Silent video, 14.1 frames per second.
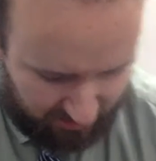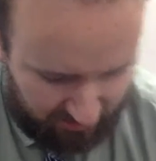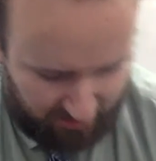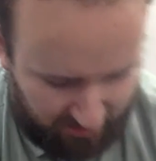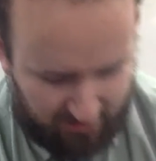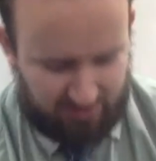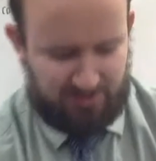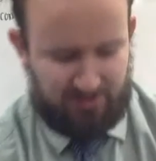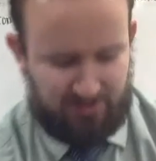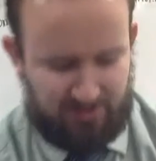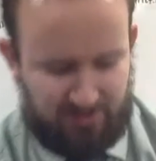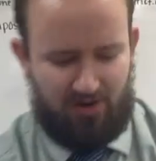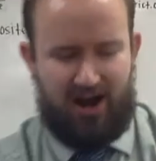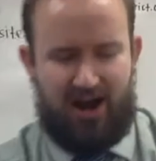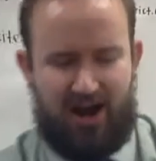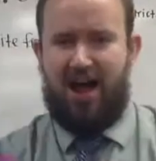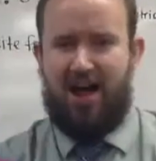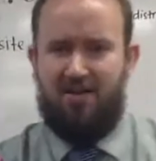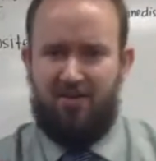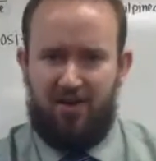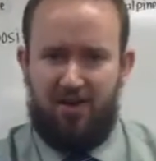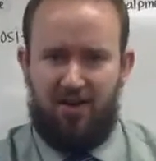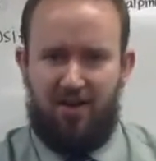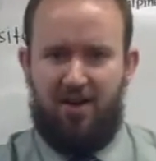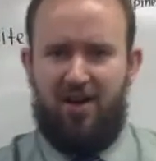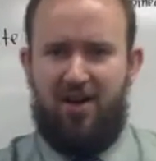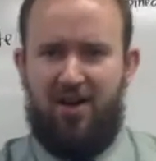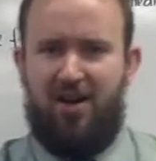So I have
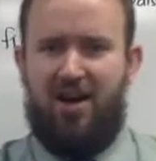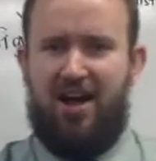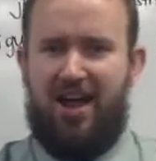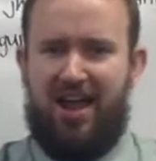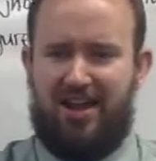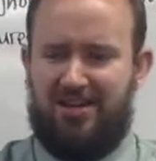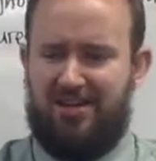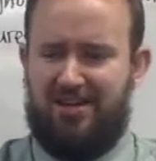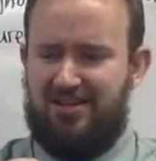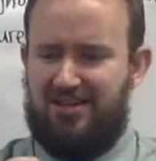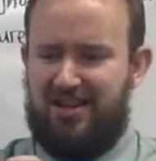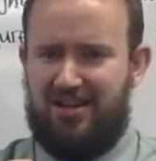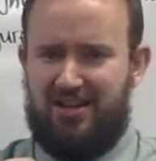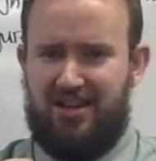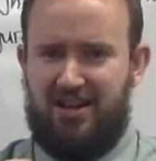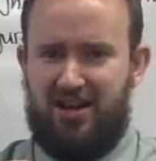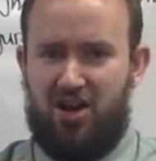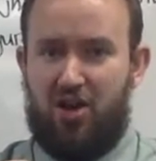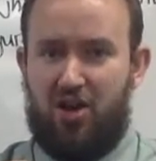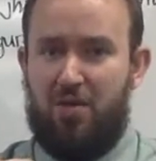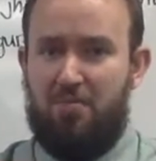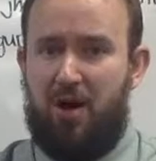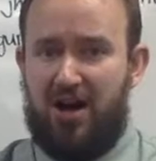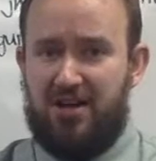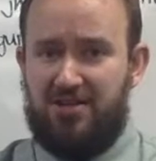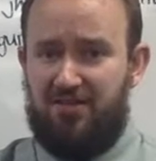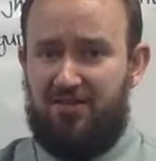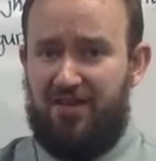a handy dandy
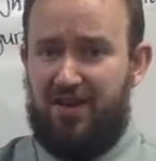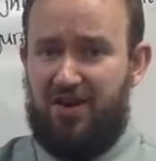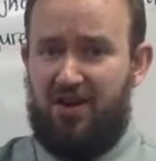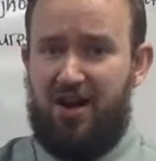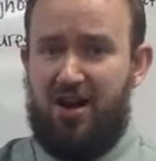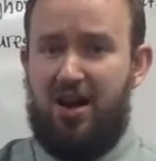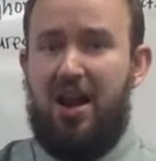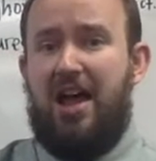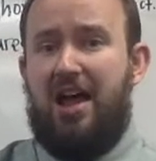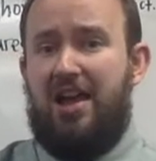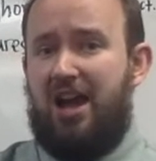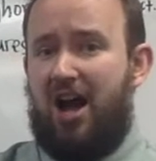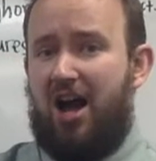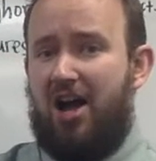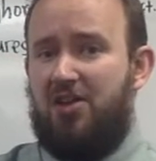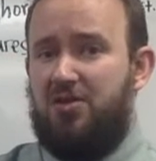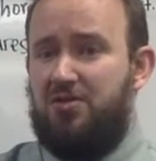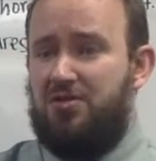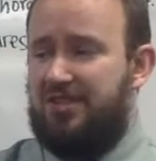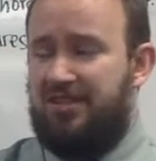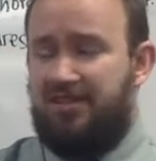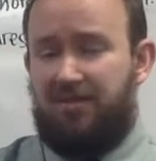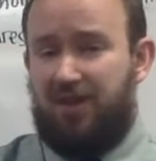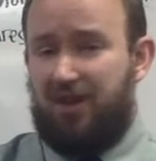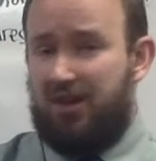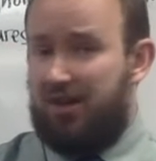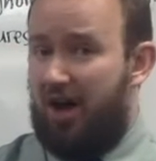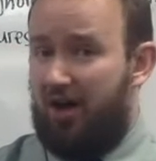composite figure here. Now I used
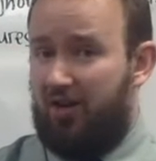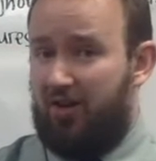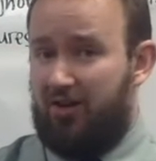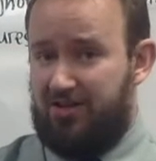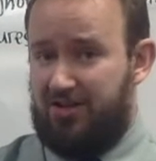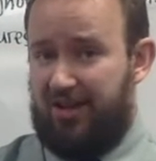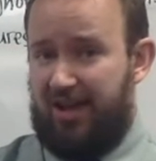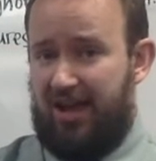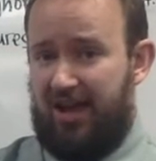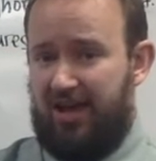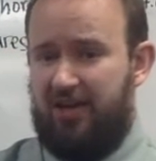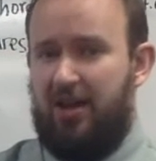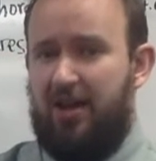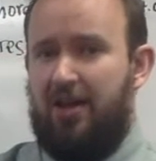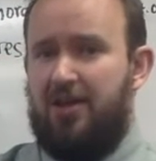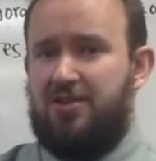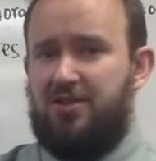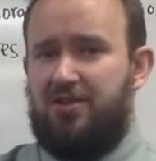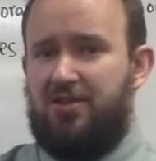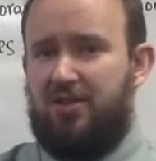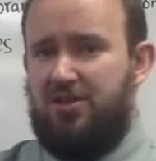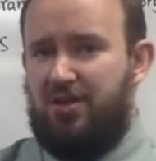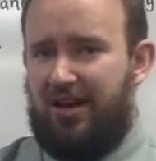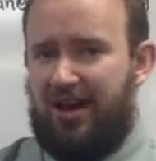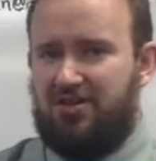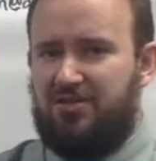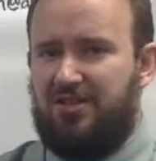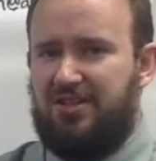different colors again so that you can
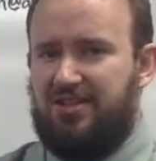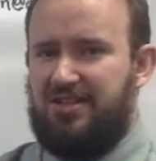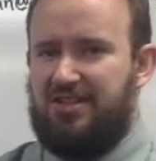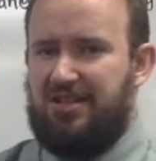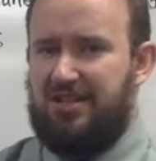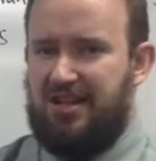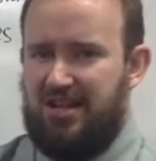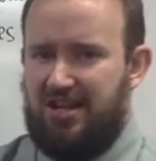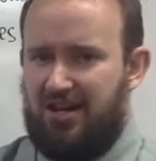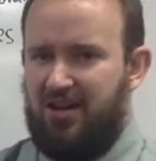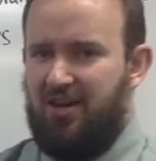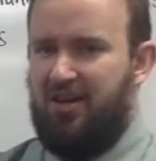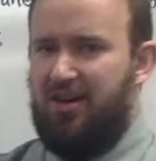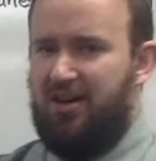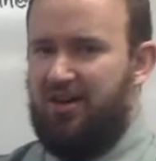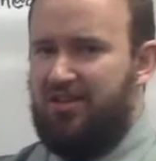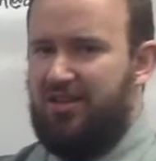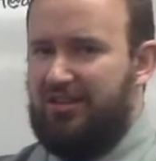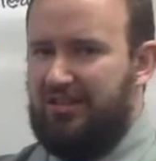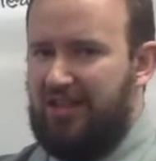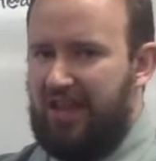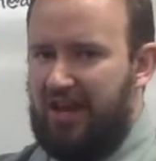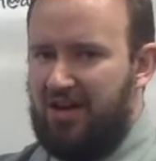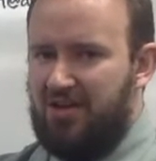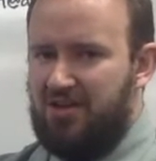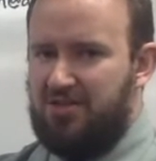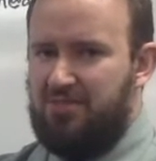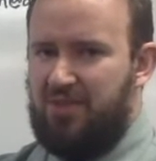actually see the
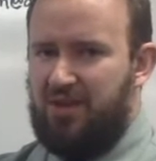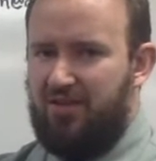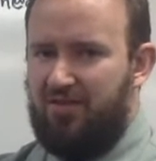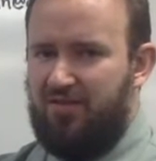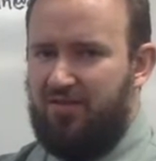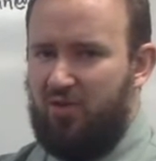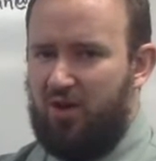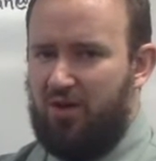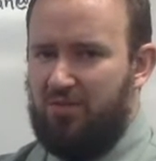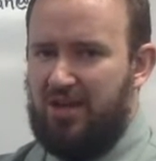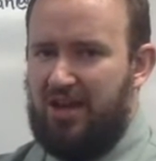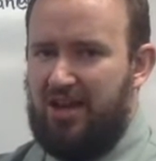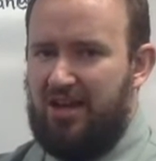layers being formed.